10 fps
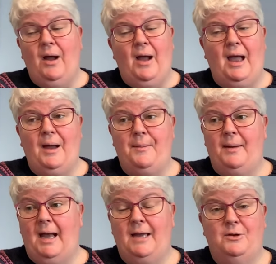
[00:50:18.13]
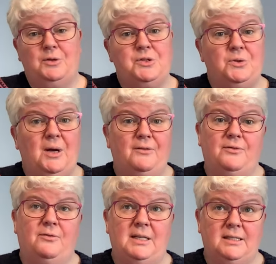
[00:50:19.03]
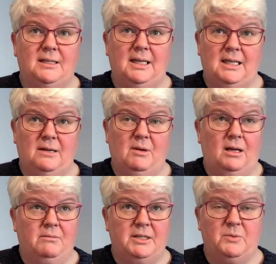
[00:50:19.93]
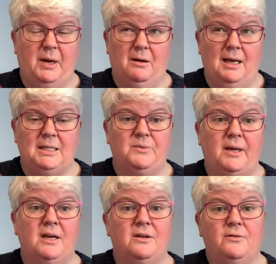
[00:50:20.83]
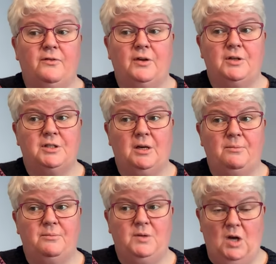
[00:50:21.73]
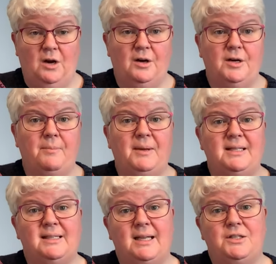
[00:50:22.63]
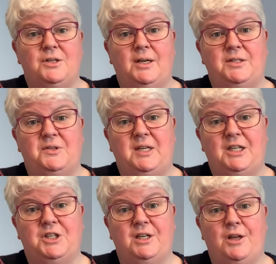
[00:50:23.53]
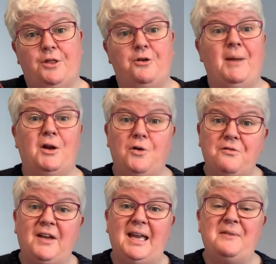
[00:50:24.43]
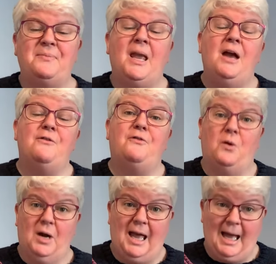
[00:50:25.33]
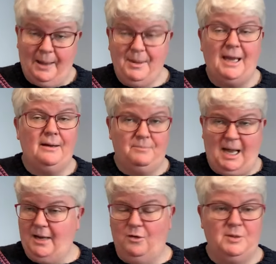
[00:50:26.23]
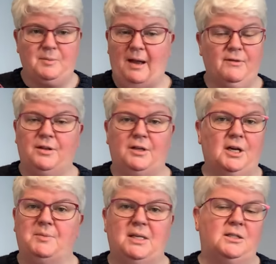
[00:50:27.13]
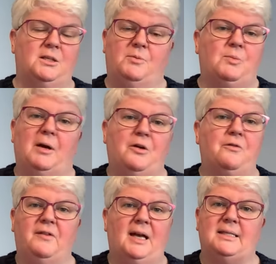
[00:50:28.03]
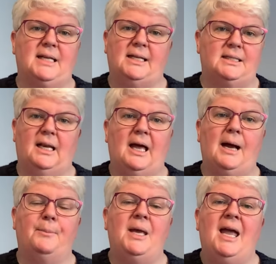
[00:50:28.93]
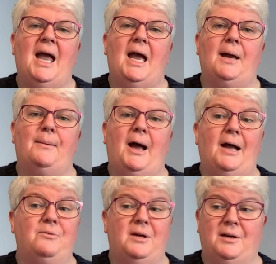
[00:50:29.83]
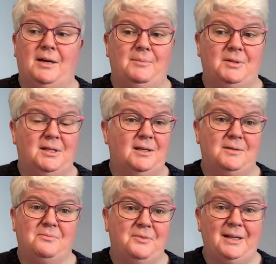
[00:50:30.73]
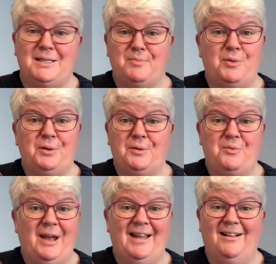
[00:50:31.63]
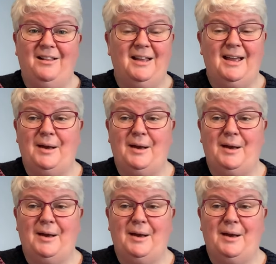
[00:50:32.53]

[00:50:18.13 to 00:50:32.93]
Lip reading: I also have recently, that well, this week or last week, for some yarn, been sent a donation through my Ko-fi for Lam. I always, everything that comes into my Ko-fi, I send to Lam, and we're able to really support them well.